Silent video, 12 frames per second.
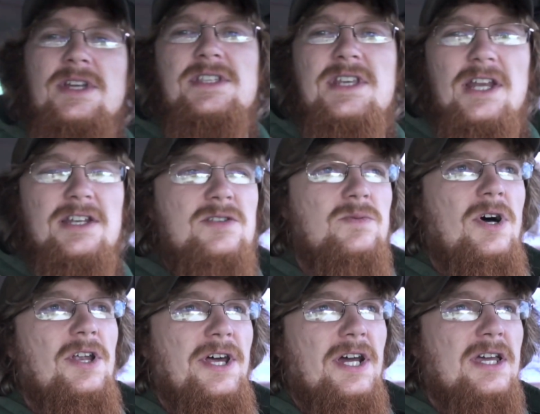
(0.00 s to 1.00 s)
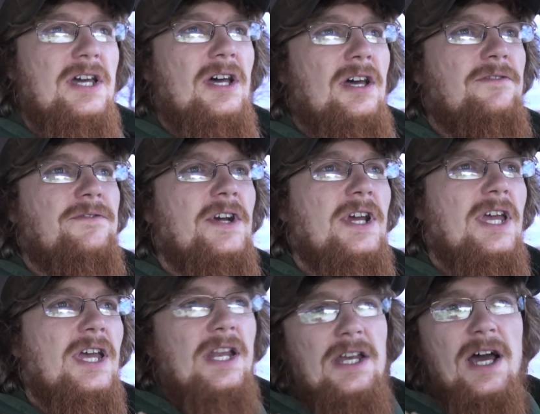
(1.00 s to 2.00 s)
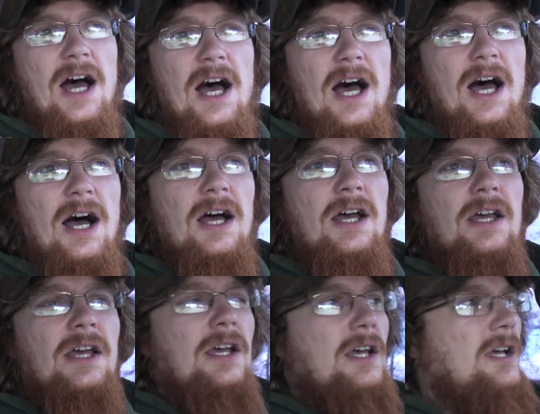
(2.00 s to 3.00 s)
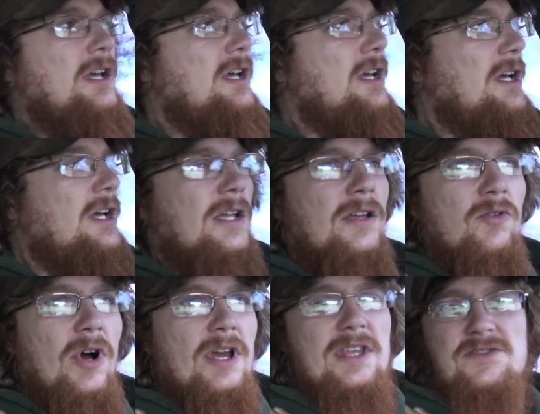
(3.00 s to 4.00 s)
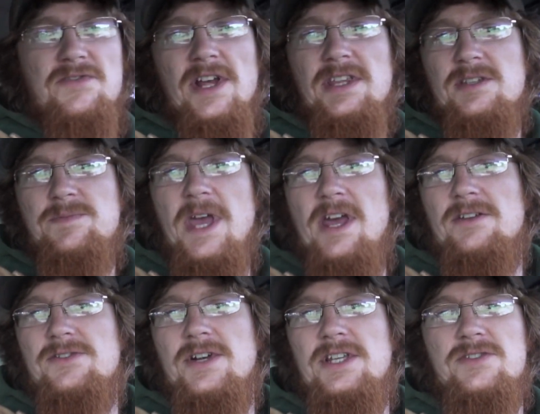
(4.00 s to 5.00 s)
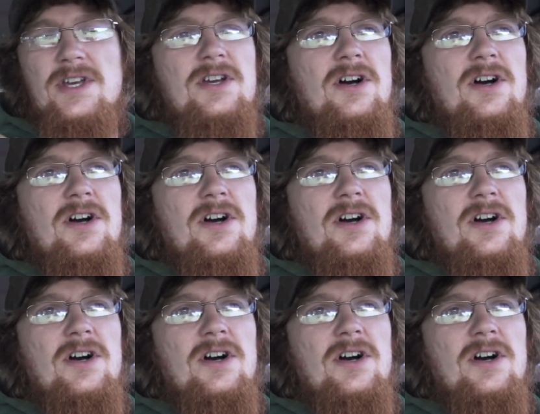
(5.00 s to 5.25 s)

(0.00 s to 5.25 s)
well, he's getting his Walnut. Friggin', I can find these panels, right? So I